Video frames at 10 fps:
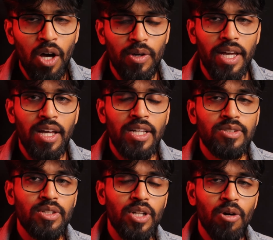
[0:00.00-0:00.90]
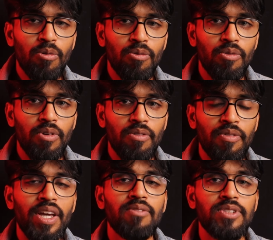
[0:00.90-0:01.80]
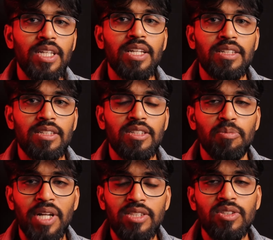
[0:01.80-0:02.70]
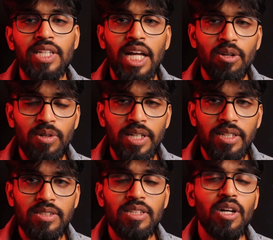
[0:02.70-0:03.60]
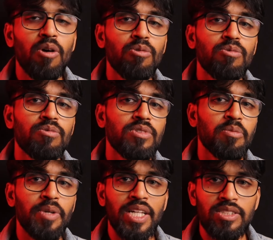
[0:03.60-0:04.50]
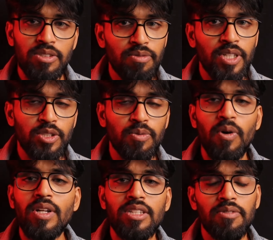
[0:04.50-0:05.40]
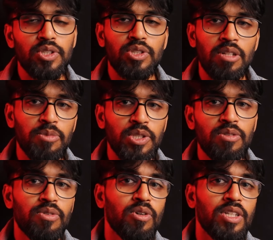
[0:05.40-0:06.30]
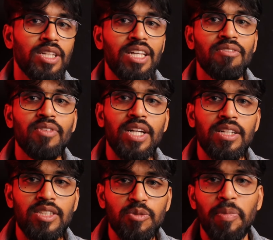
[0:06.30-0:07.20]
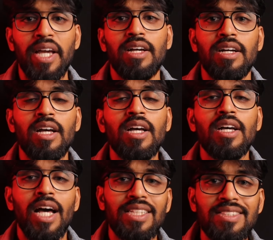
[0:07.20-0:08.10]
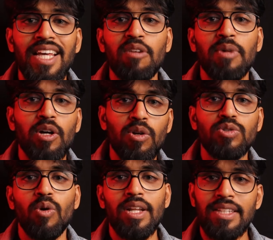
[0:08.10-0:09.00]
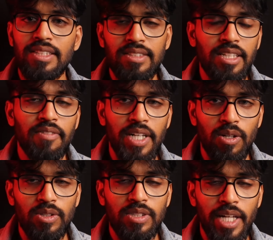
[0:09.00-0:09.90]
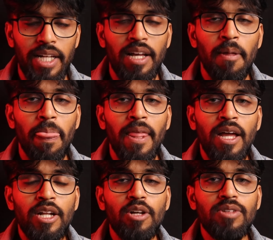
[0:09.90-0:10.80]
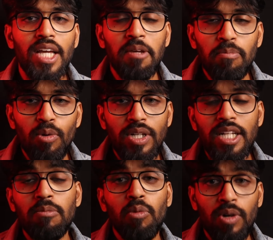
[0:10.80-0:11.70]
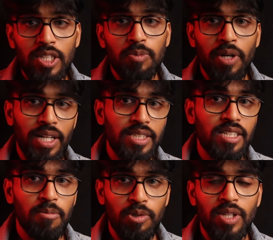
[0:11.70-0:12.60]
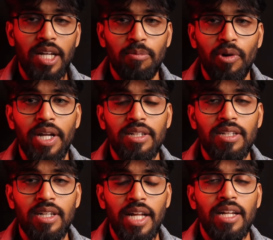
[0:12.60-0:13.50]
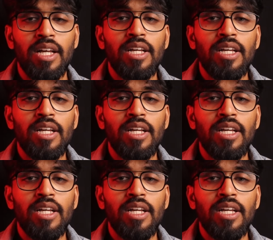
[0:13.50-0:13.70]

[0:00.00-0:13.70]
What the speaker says: Okay. So now we have seen the pricing calculators and how the price difference for the virtual machine for the given spec as same across all these three vendors, right? Now the important bonus point, let's come to that point, right?